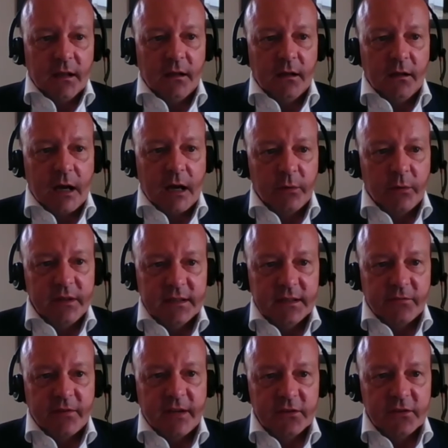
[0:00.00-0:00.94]
our
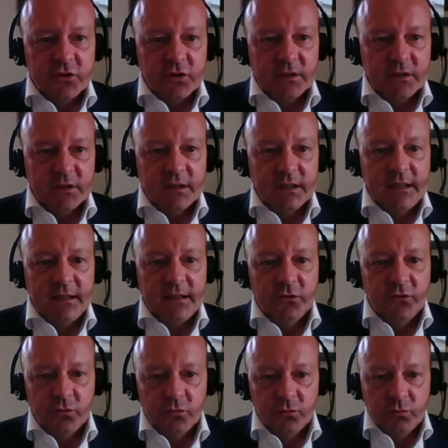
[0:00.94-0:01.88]
intervention in
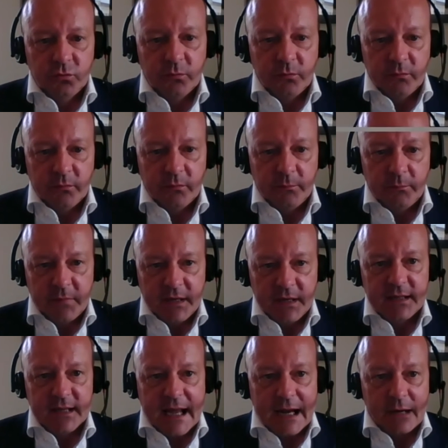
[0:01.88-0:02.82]
two
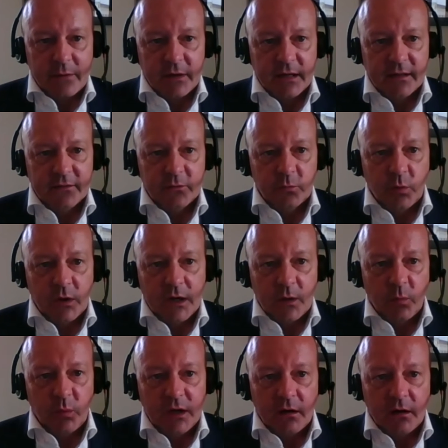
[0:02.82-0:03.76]
main areas where
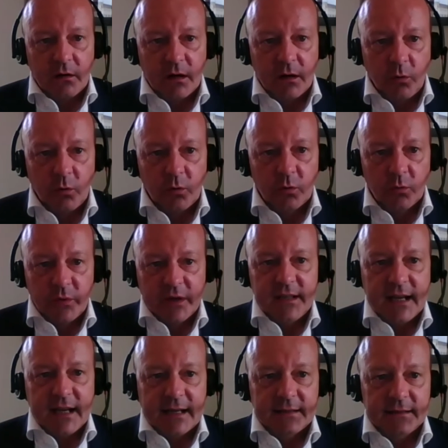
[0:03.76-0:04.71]
we are
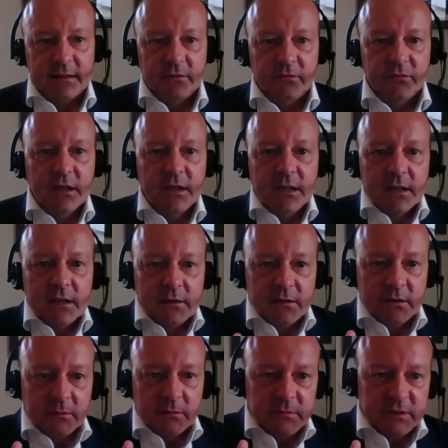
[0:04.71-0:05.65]
already active.
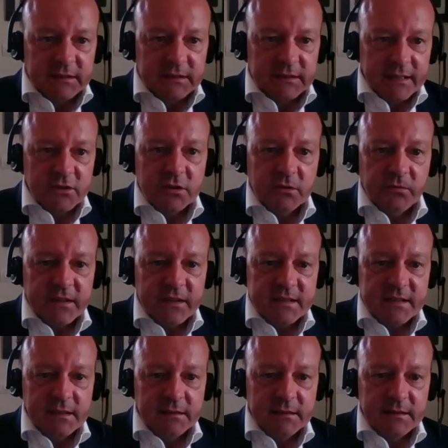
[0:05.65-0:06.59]
The detention
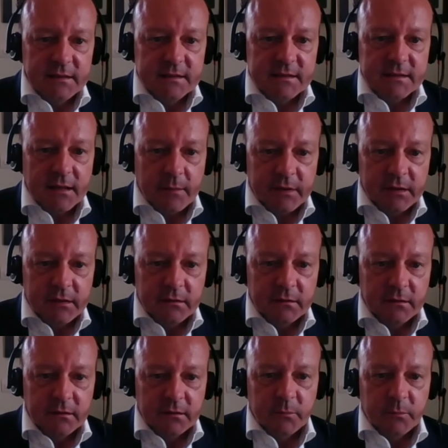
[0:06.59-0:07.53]
facilities, I mean
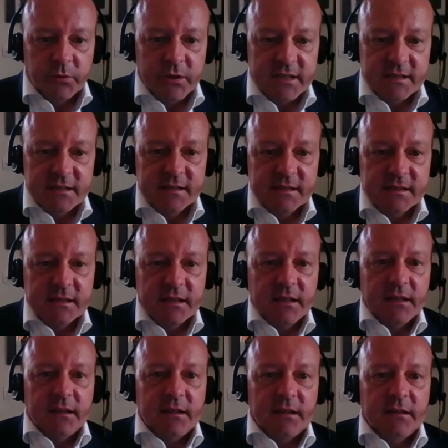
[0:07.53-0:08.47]
the prisons,
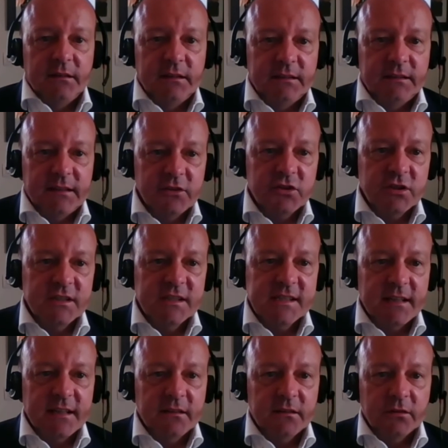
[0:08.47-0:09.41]
the detention
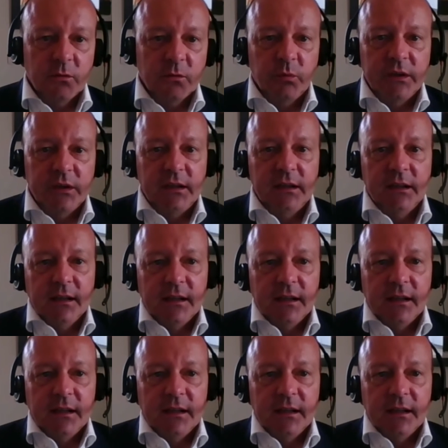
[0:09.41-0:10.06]
center, we